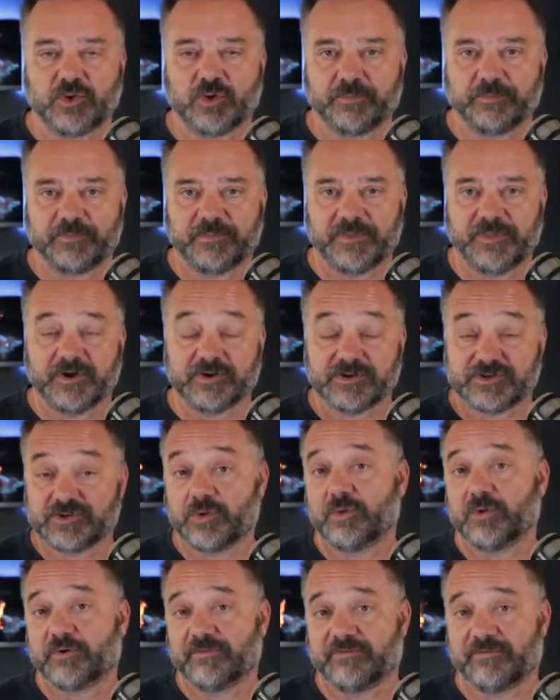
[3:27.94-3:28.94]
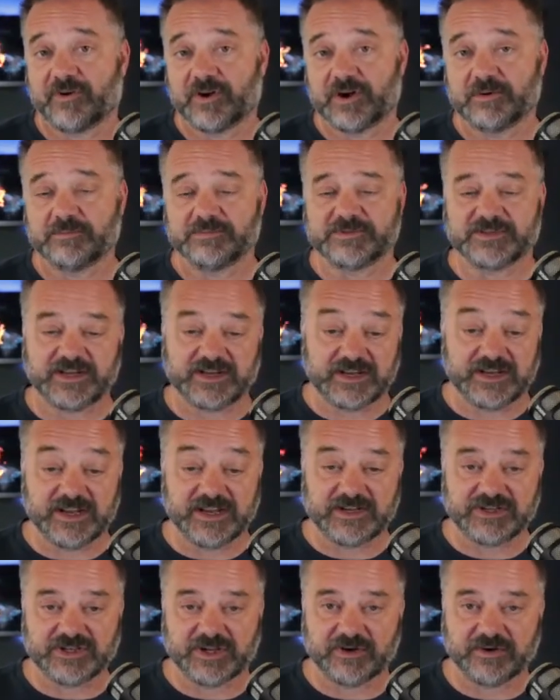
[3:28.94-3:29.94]
their solar farms and
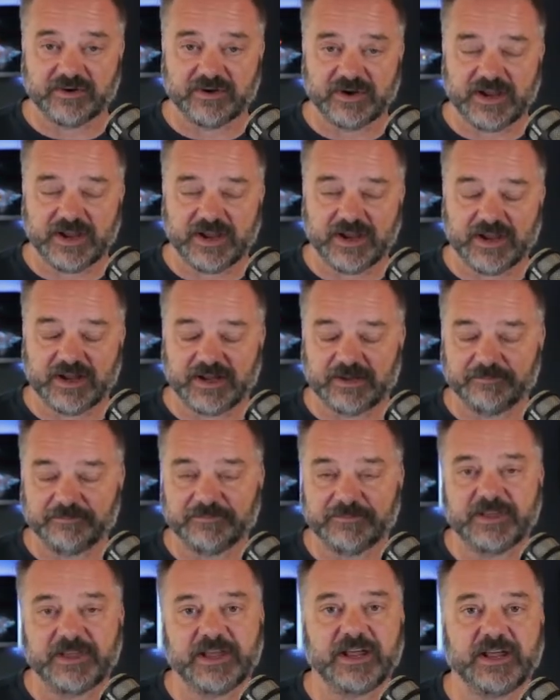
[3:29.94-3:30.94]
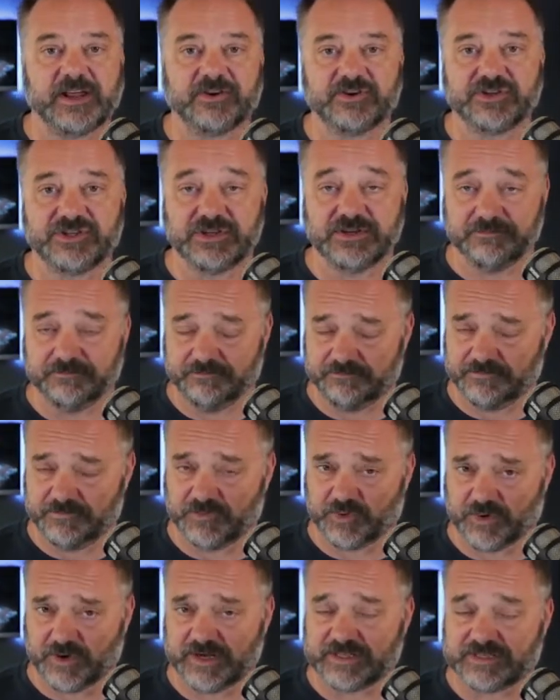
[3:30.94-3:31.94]
get energy
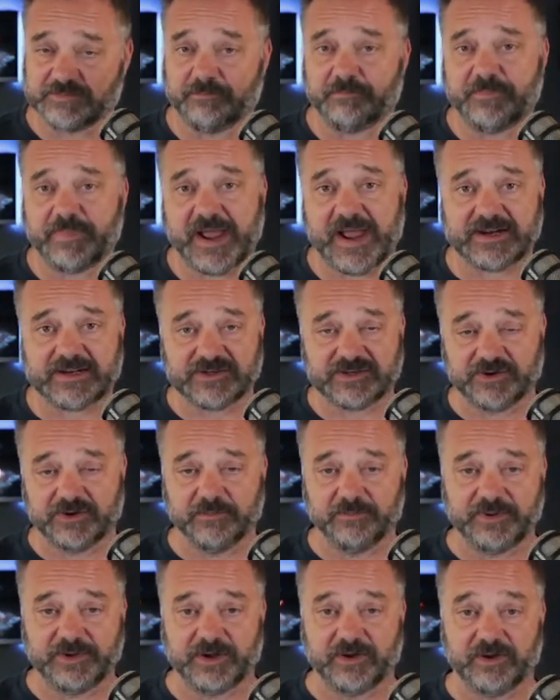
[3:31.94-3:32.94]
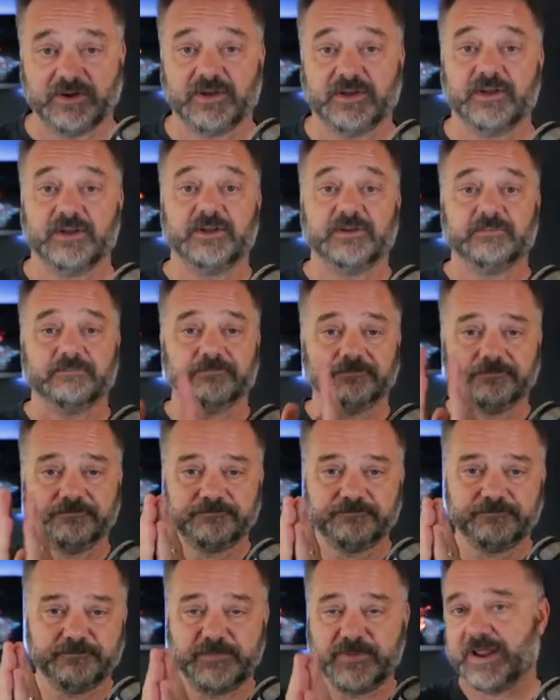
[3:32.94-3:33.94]
credits back to your bill.
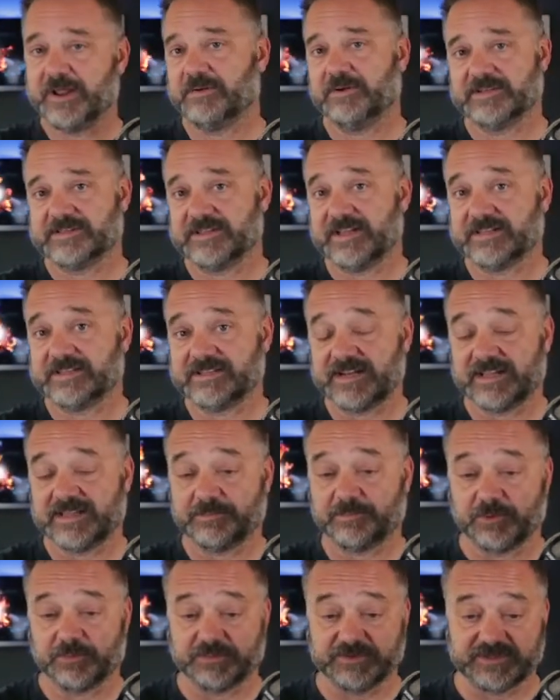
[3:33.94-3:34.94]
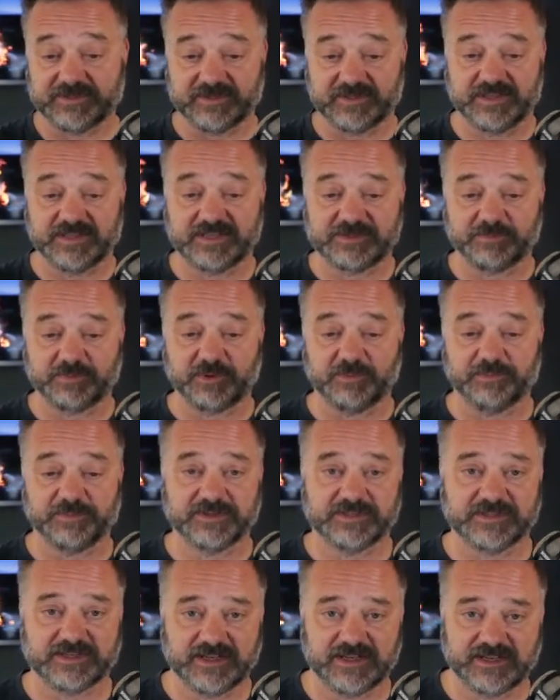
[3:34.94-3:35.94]
But anyways, that's not the purpose. This
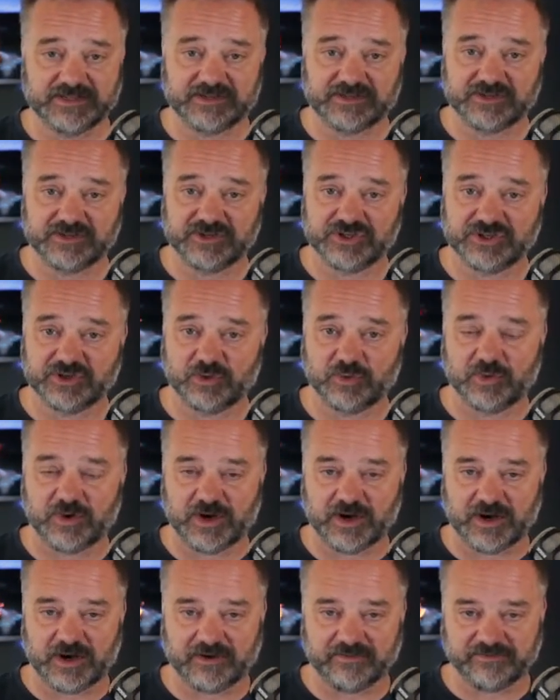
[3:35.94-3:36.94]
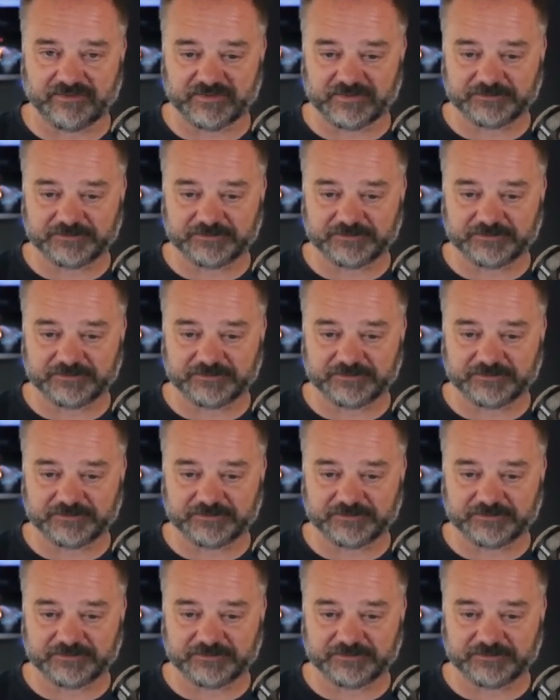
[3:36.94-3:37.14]
purpose is to show off